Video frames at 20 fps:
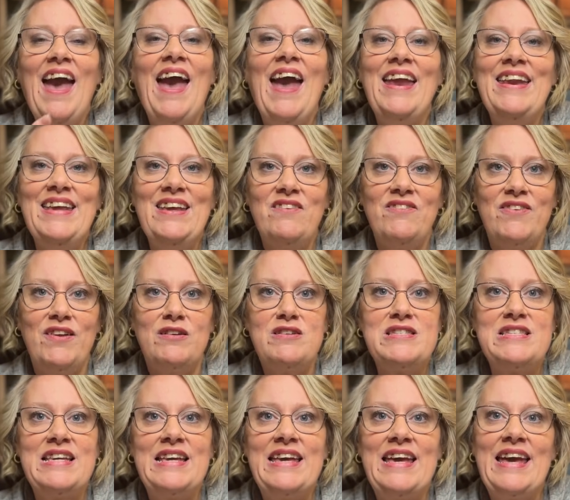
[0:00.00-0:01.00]
any of
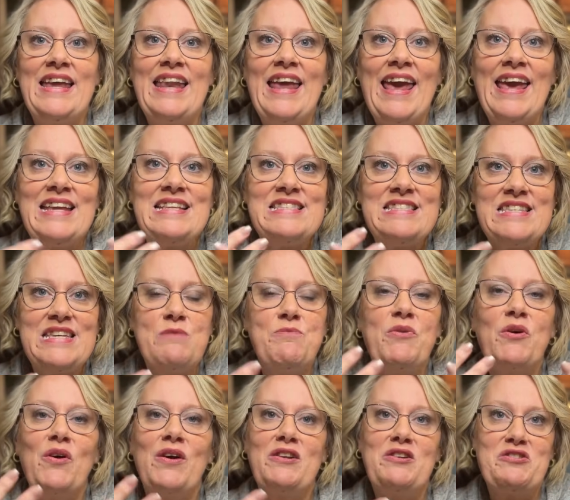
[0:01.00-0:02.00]
those to get a
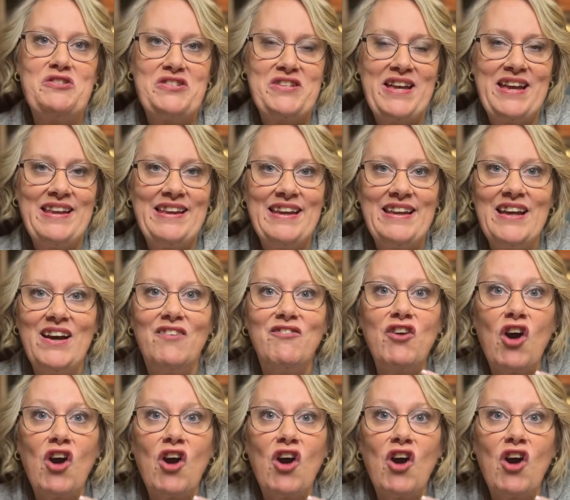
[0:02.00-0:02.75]
deeper understanding of